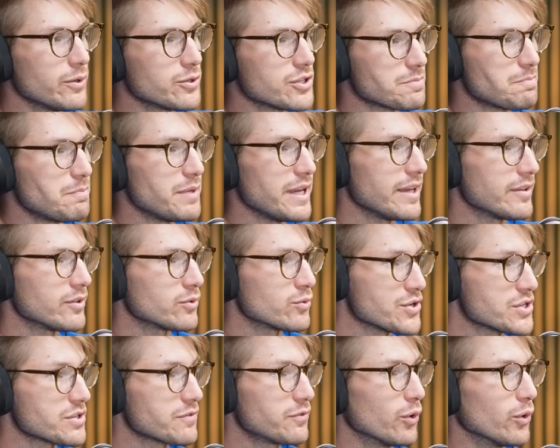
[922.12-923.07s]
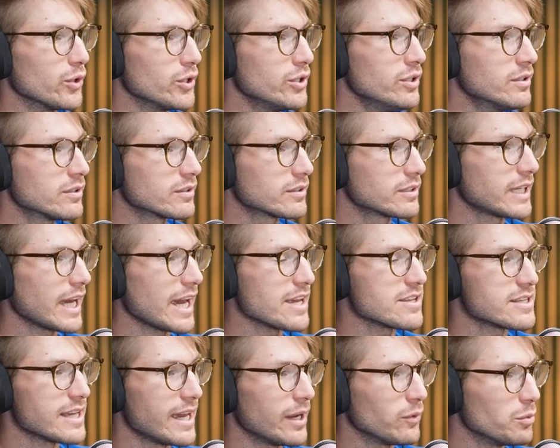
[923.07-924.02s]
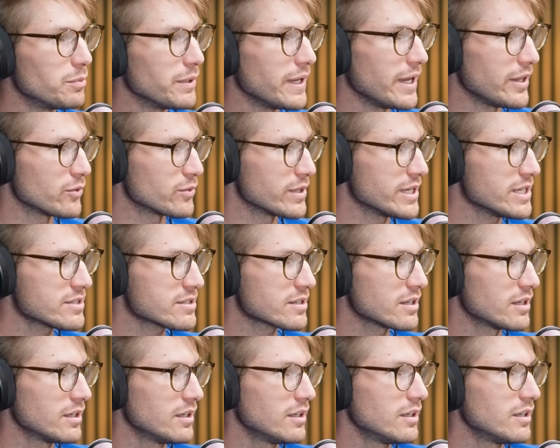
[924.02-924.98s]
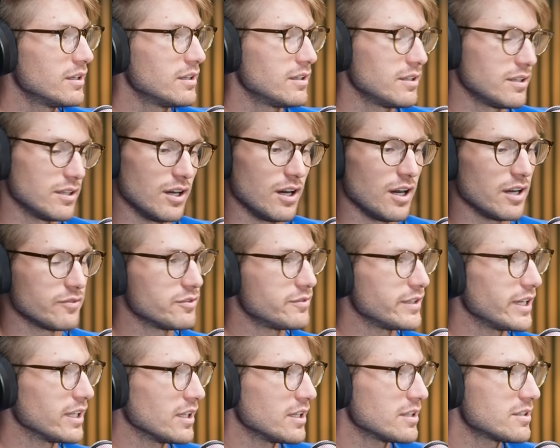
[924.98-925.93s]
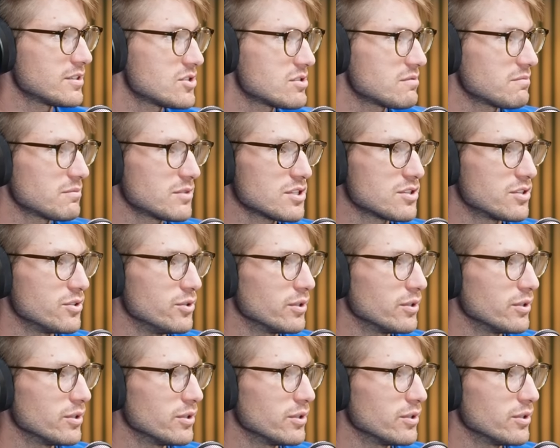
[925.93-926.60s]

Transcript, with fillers: he'll just bear the risk for you. Oh. K C A will bear the risk. Yeah, Ivan Vella, just just